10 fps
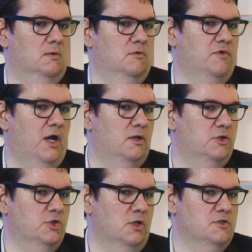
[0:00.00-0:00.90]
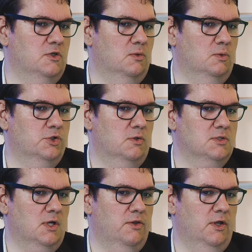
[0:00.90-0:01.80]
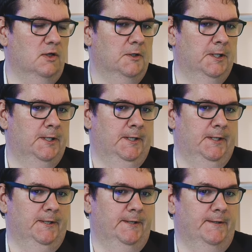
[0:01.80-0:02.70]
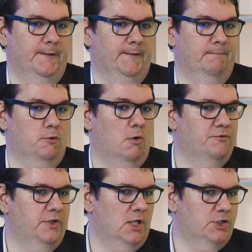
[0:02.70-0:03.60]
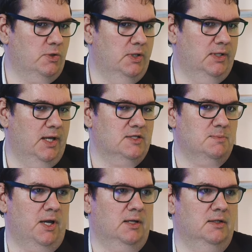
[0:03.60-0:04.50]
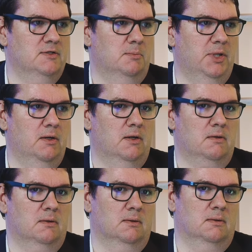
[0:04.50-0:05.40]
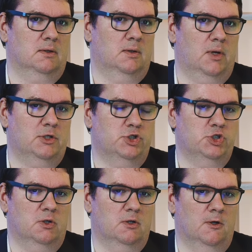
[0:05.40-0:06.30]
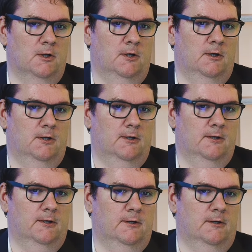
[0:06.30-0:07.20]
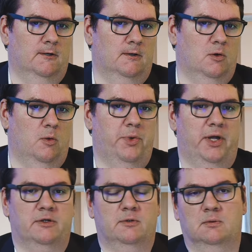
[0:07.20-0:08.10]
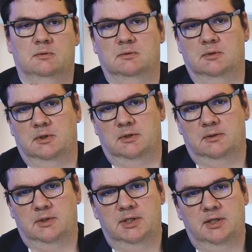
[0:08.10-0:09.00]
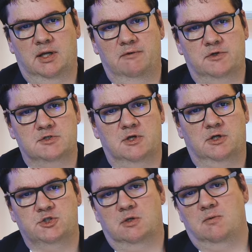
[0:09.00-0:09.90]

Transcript: financial institutions, I think confidentiality aspect is a bigger question compared to critical infrastructure,